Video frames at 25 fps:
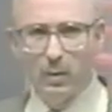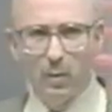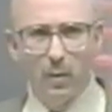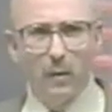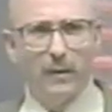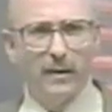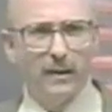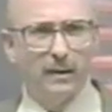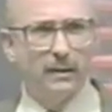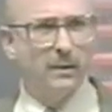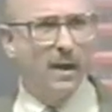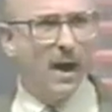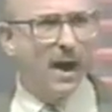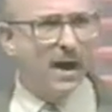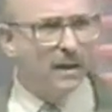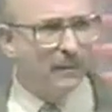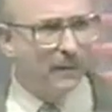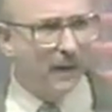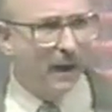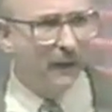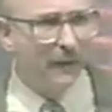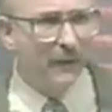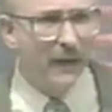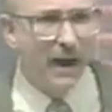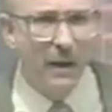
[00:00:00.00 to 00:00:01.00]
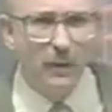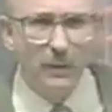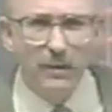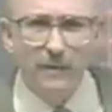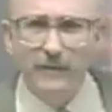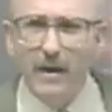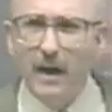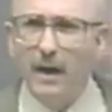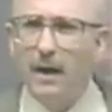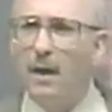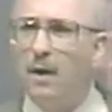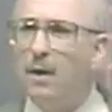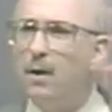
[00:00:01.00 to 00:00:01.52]
worry a lot about that. We've
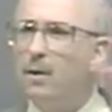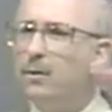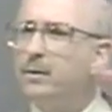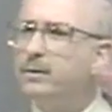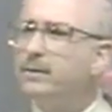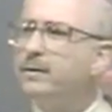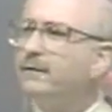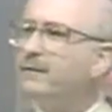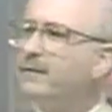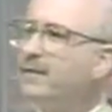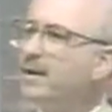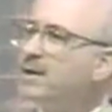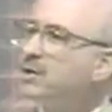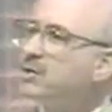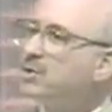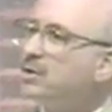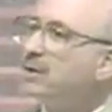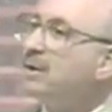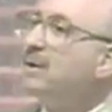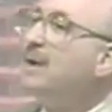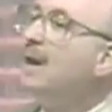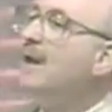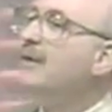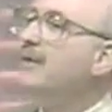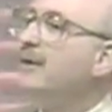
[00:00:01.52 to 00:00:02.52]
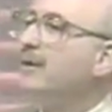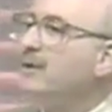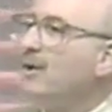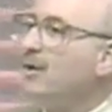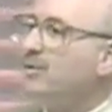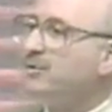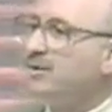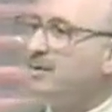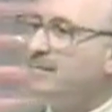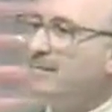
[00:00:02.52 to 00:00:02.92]
got a whole division that goes to